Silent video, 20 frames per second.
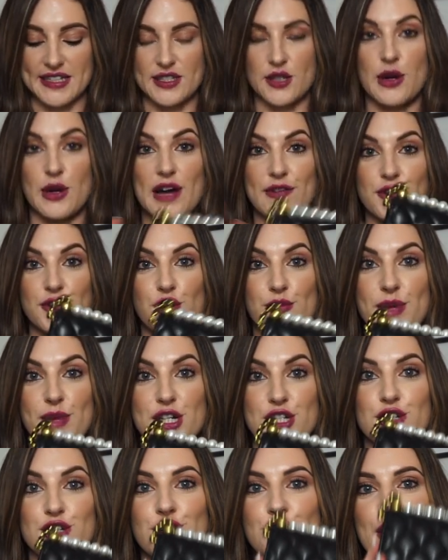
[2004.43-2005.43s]
So I haven't got
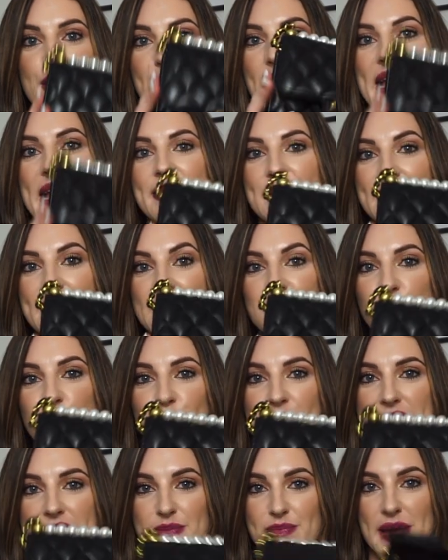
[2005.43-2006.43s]
much longer, but anyway, let's talk
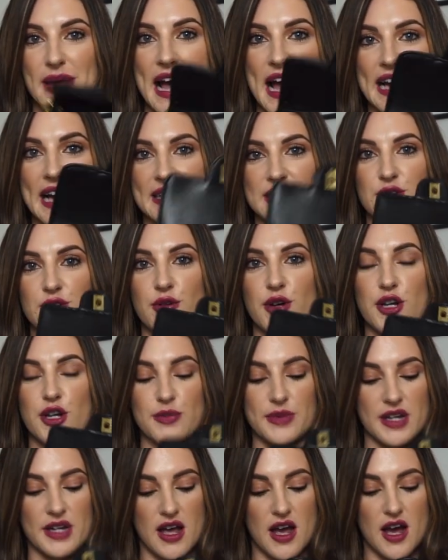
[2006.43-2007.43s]
about this bag. So
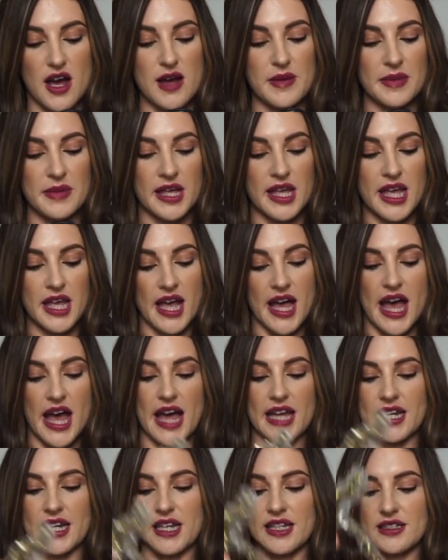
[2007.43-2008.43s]
open it up
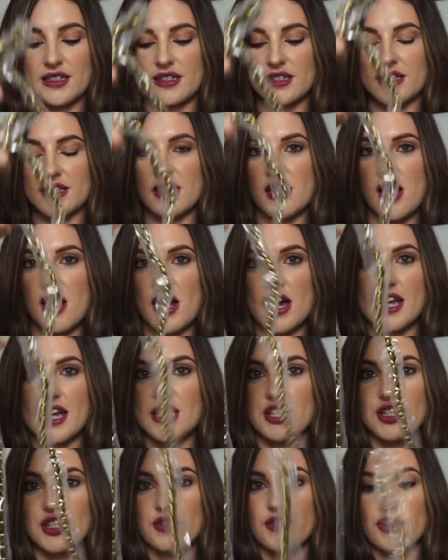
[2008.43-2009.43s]
and
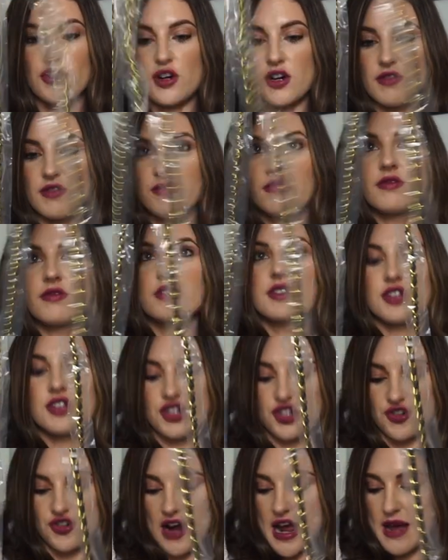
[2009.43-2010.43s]
inside you've got a
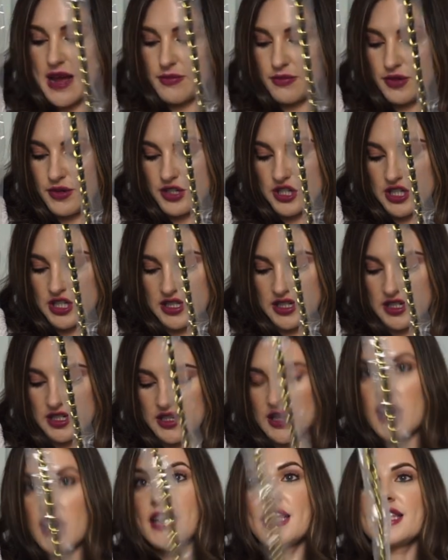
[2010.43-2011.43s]
strap, which is a
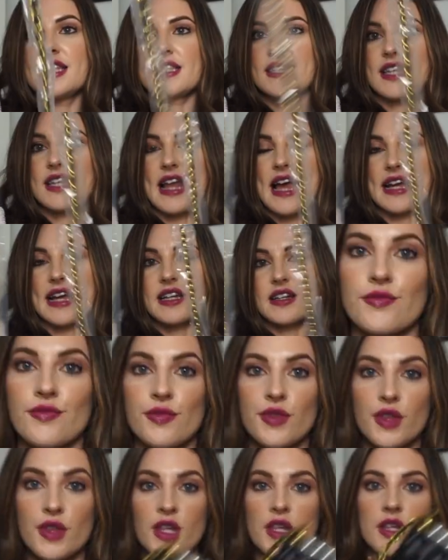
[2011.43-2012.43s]
nice length.
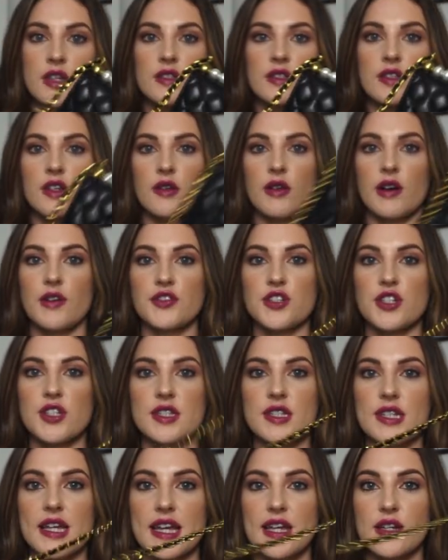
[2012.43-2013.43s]
So I've
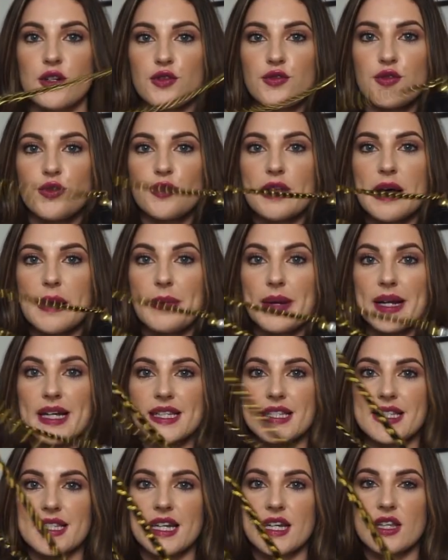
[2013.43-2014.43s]
just taken off all that
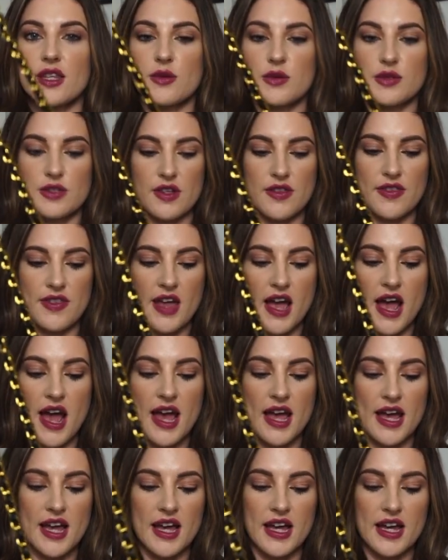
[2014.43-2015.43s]
plastic that was on there
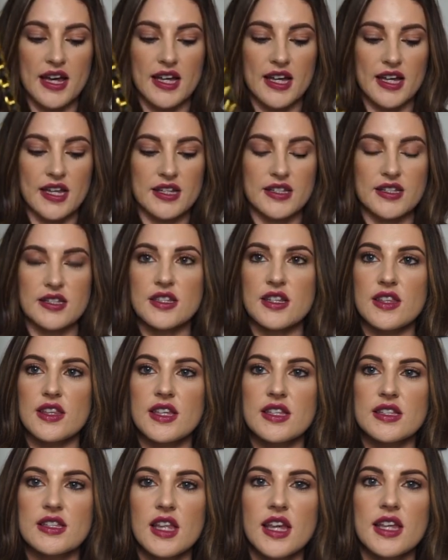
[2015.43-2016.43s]
and
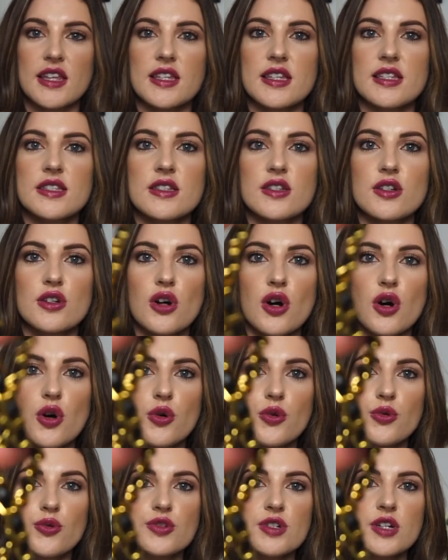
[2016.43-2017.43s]
it's like this
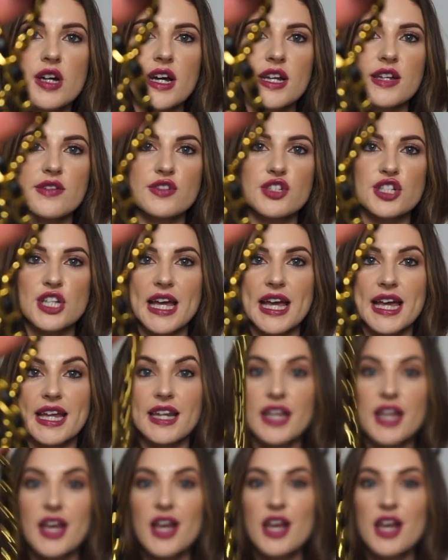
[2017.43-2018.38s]
gold kind of chain.